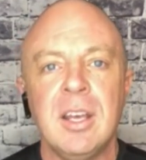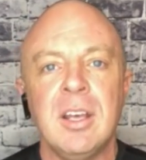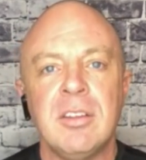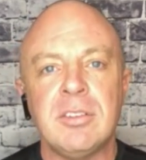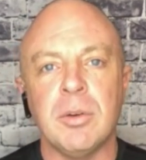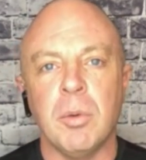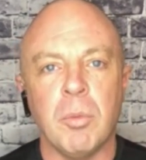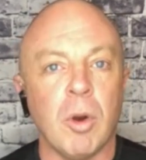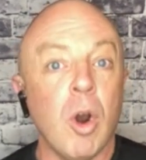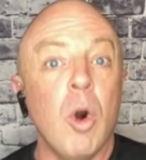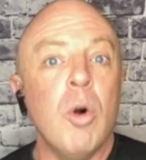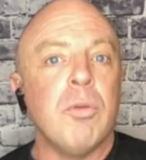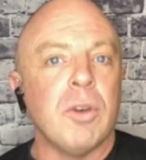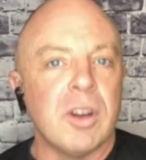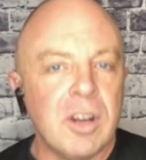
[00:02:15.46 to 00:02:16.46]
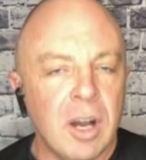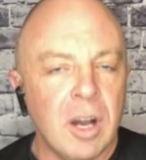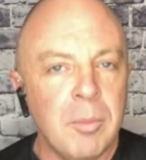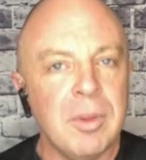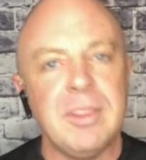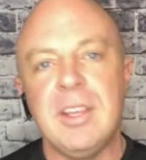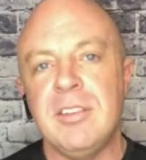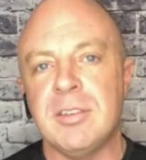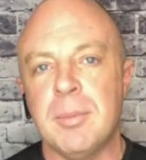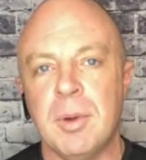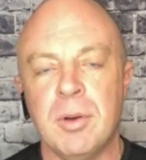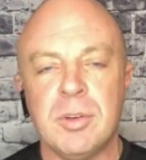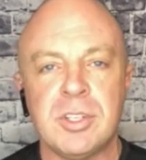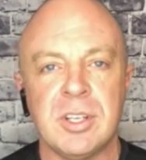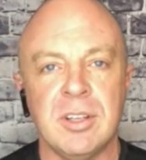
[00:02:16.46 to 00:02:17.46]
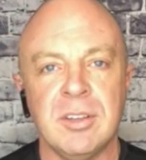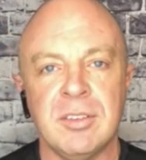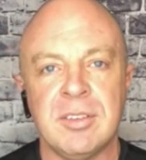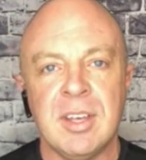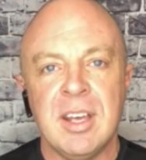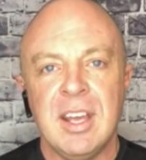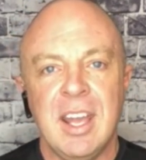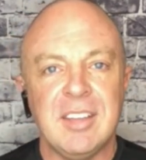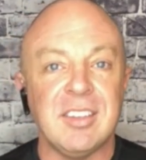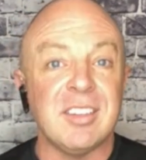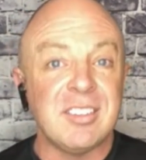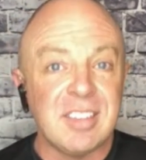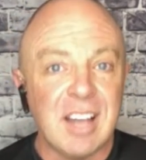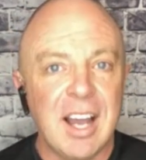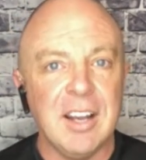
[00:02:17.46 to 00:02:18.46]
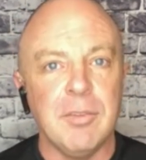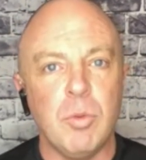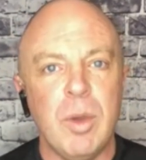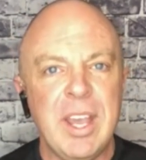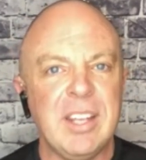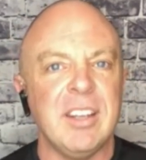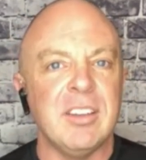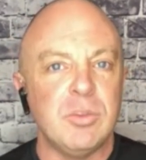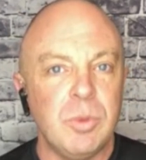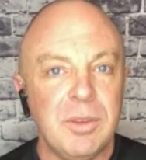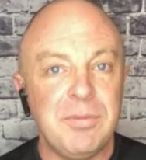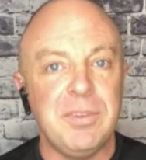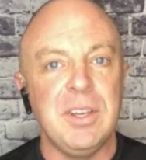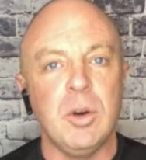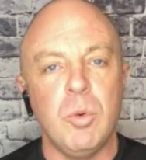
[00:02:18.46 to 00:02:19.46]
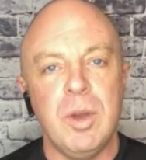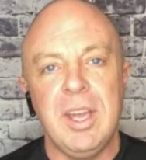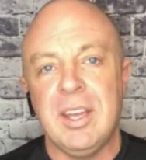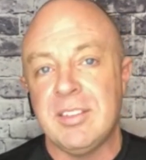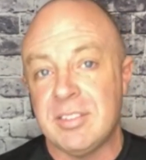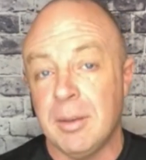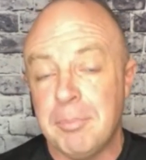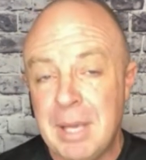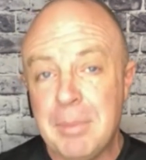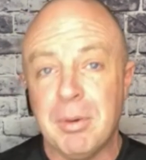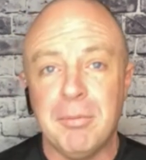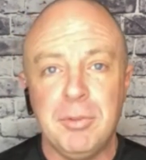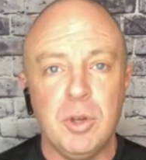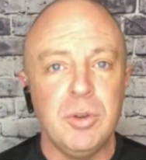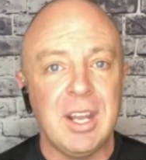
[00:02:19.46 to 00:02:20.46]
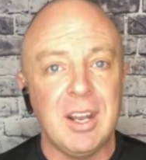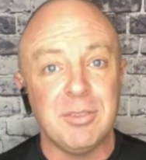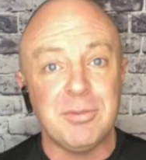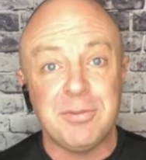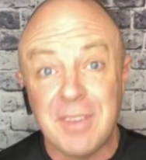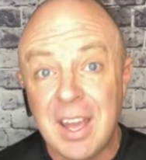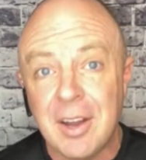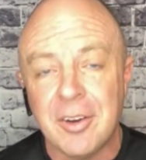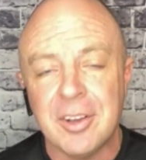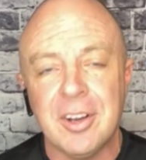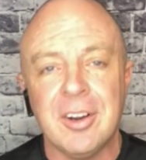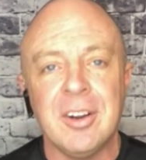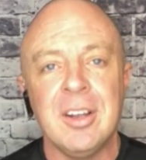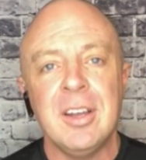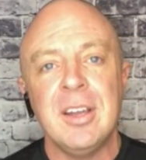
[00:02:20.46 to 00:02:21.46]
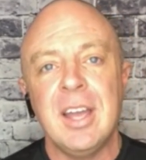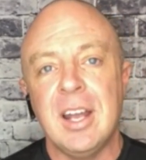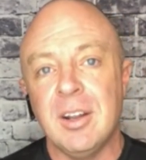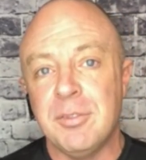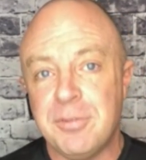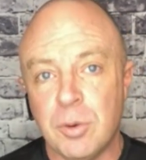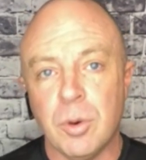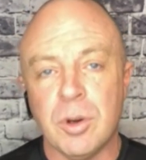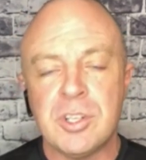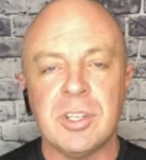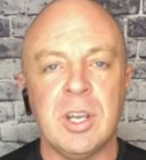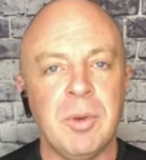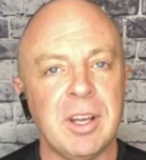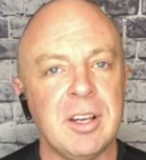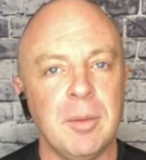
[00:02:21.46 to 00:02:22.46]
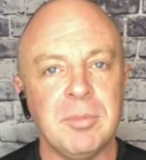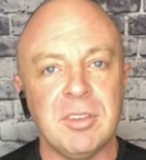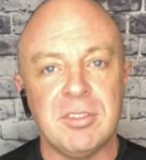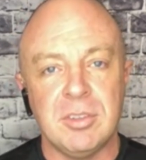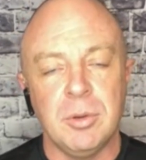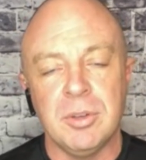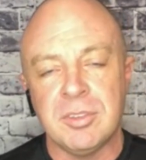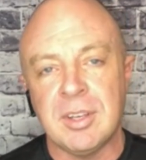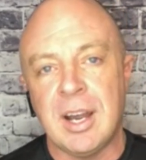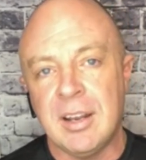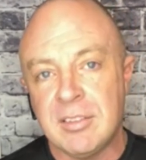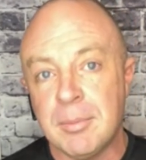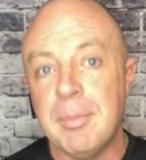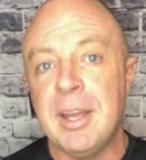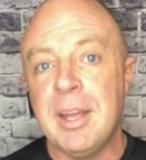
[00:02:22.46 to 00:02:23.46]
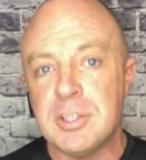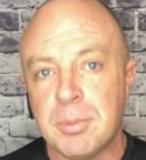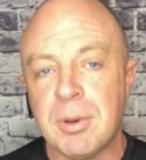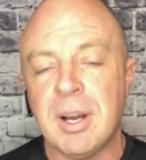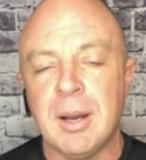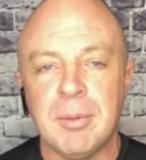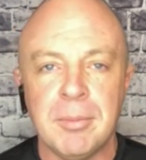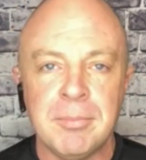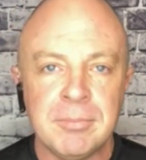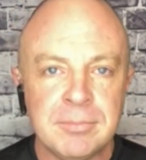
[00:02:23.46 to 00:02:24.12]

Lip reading: So when we're overcome with these emotions, it's a sign of weakness. We feel weak. Some people view that as failure, and unfortunately when it comes to suicide, it's a major problem.